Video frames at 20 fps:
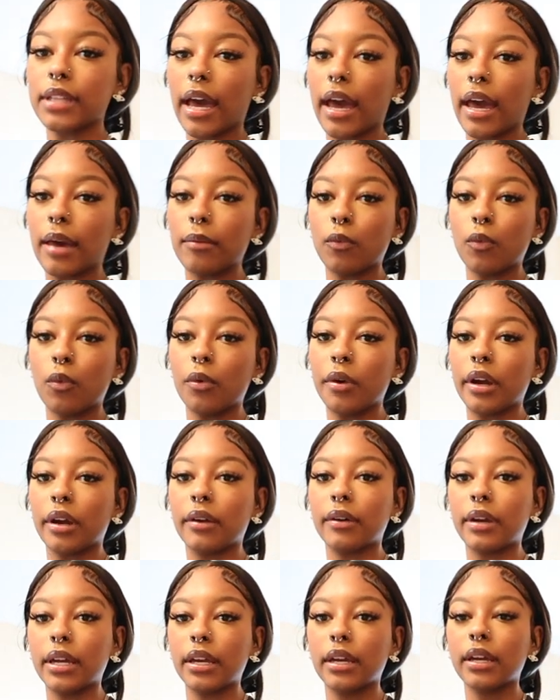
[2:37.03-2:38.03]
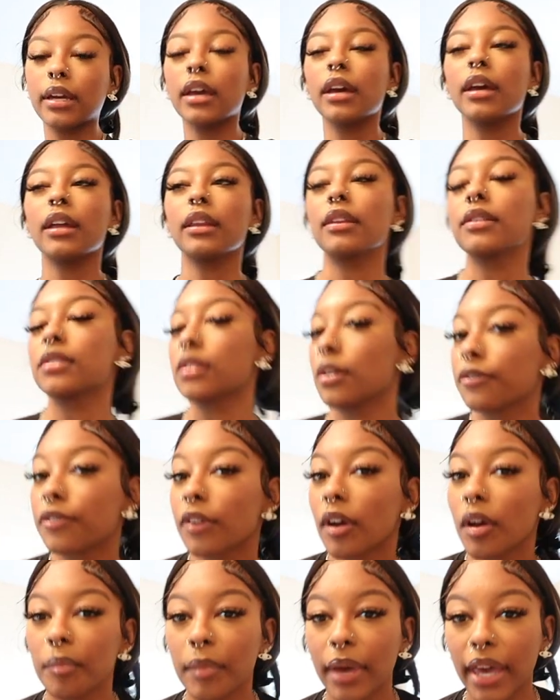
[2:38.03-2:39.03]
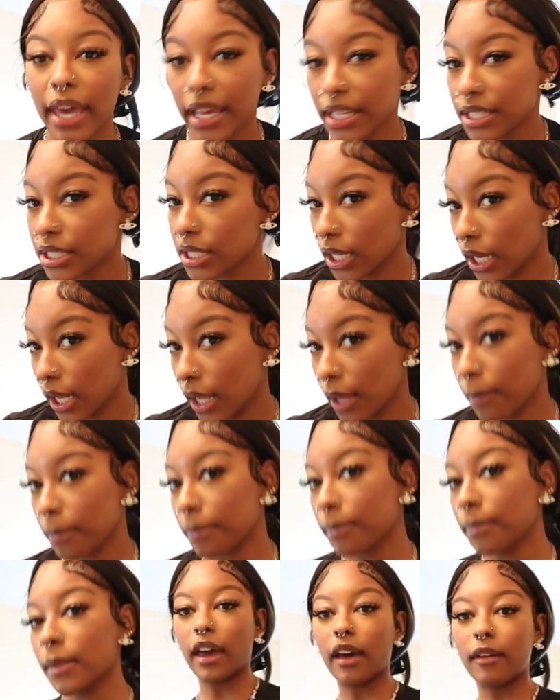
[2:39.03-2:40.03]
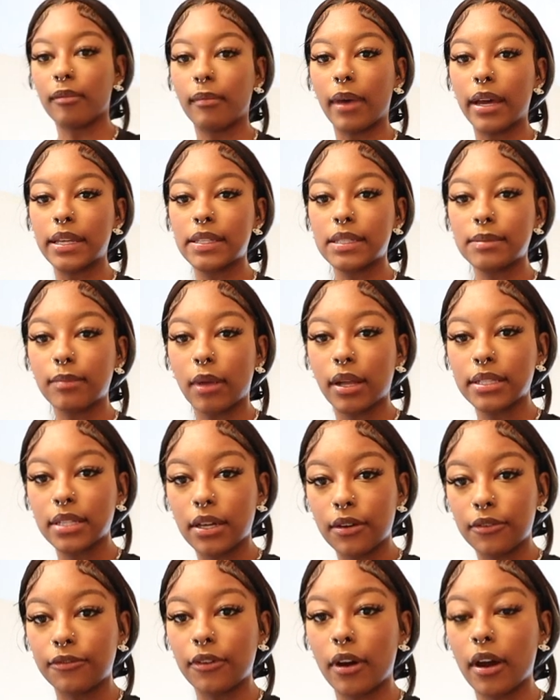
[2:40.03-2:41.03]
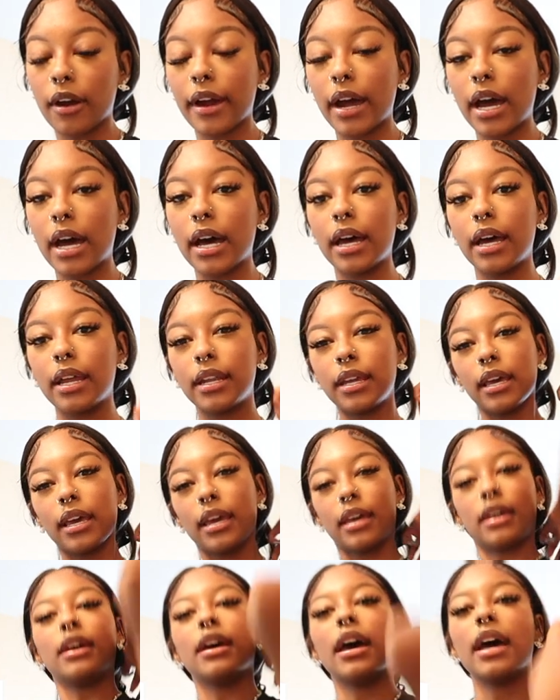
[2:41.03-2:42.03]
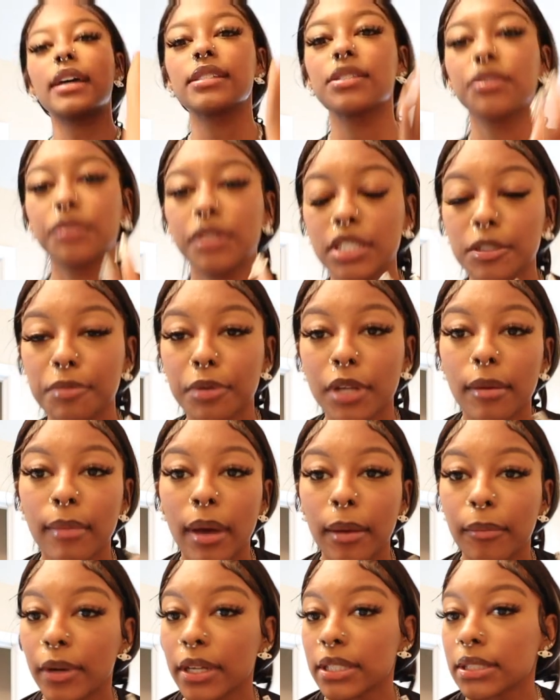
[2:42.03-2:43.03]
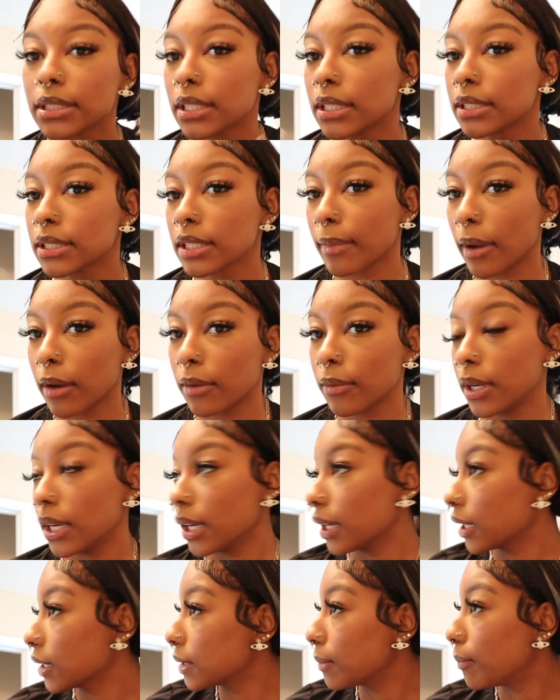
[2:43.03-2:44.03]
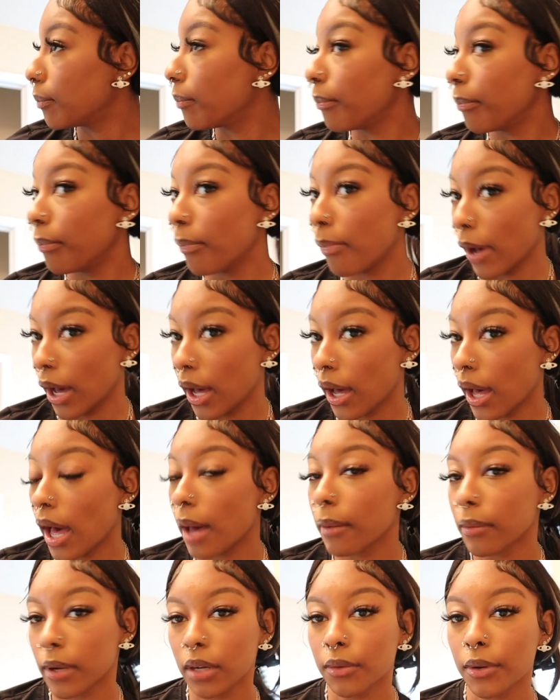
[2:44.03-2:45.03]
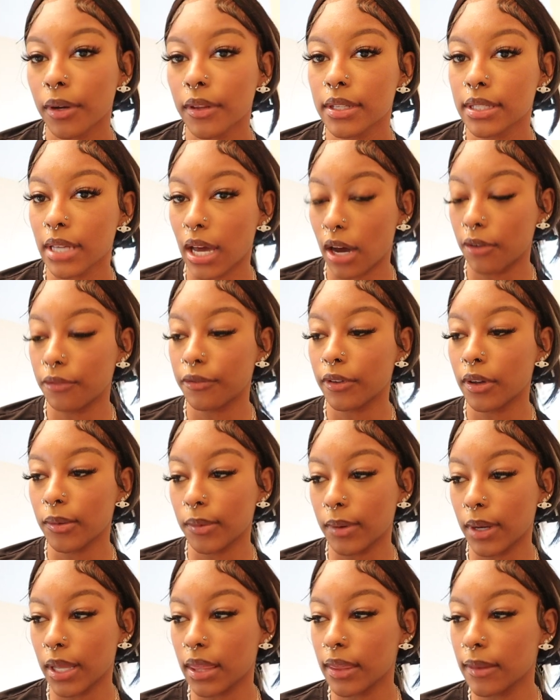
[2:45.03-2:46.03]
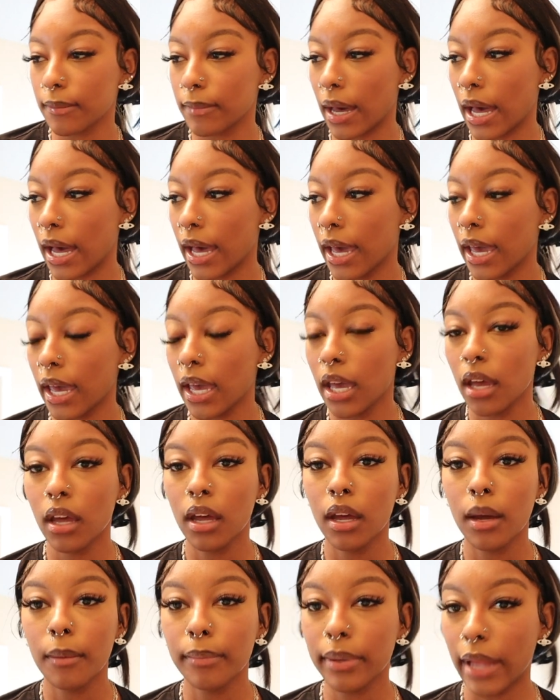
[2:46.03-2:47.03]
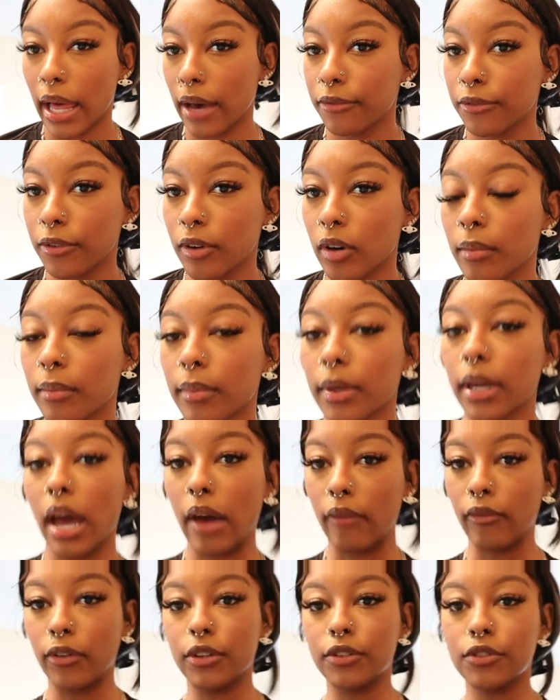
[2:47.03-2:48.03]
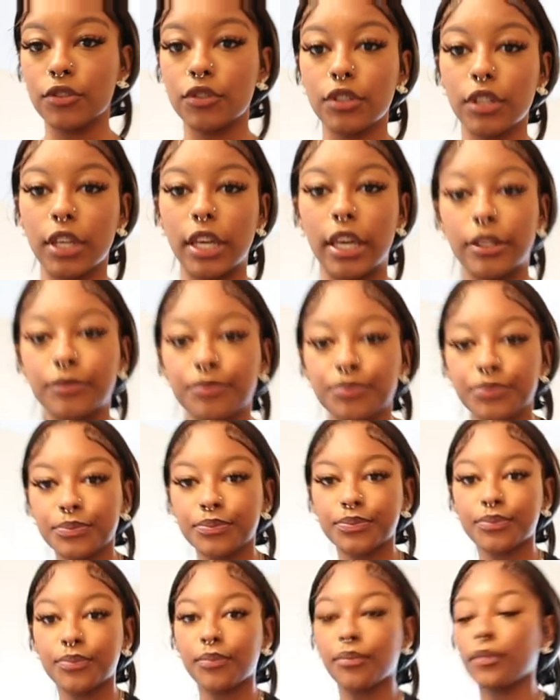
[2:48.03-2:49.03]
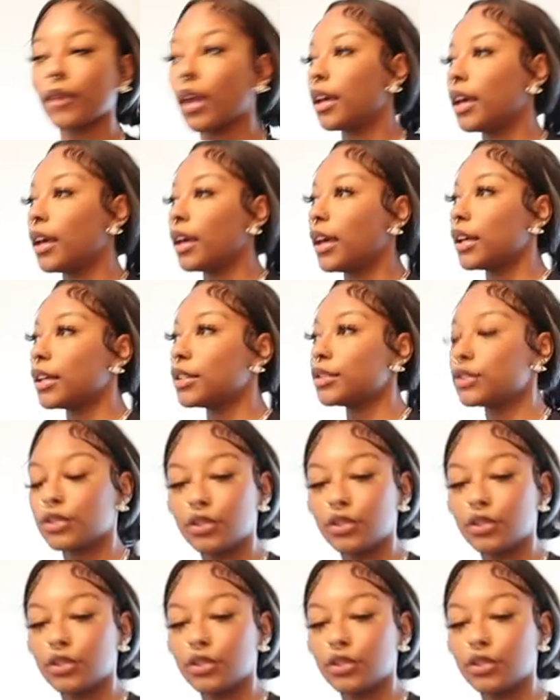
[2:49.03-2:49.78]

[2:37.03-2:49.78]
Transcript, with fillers: that I'm wearing. These are from H&M. I have my small telfar on. I still need to put on my bracelets and my rings, but I'm gonna wear this outfit with my platform Converse. And this